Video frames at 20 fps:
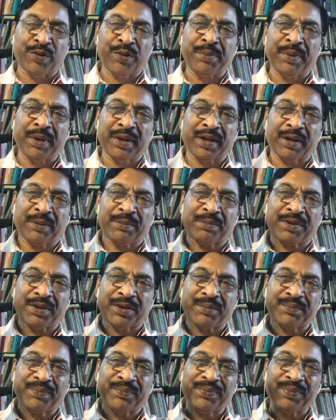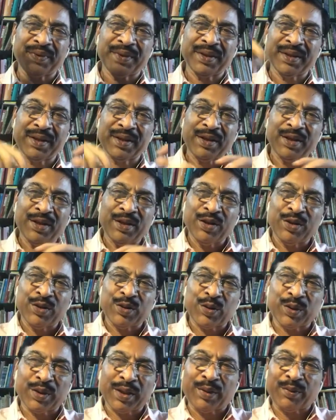will be kept.
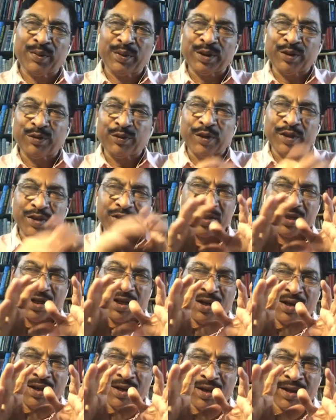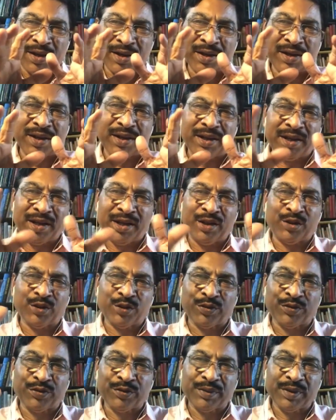So that was the first Iron Age
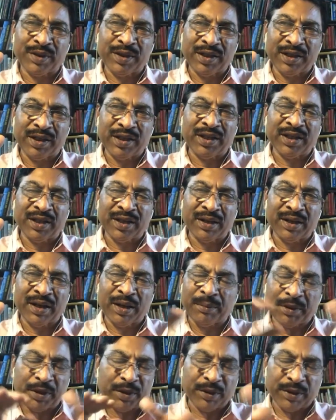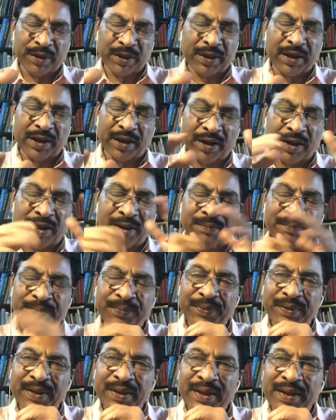of India, I mean, Kerala.
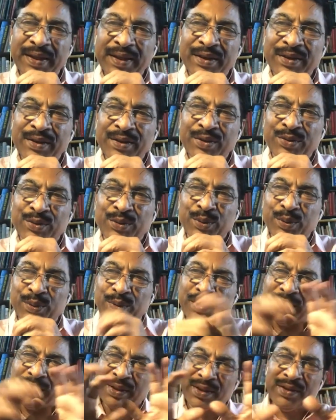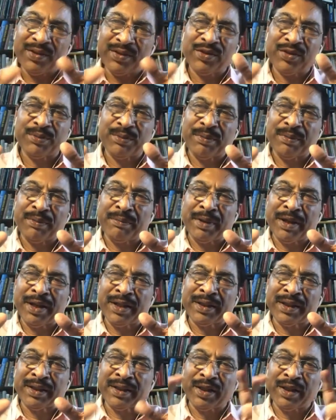So these
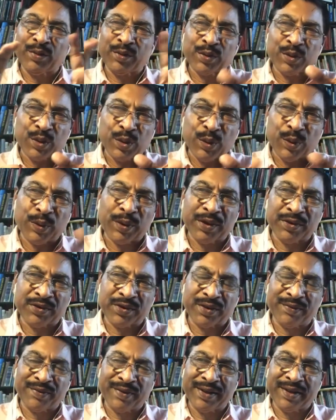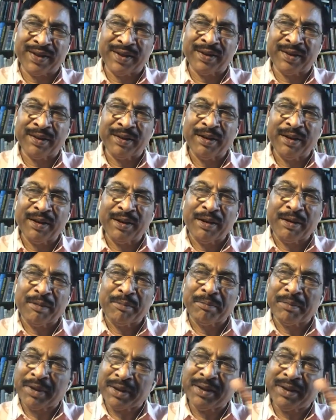many things, it was not excavated,
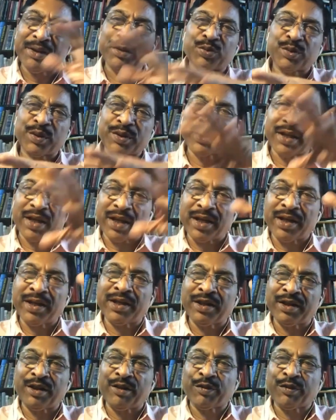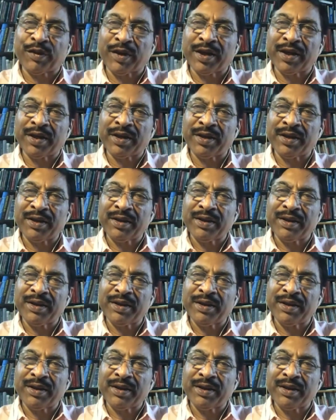but this was identified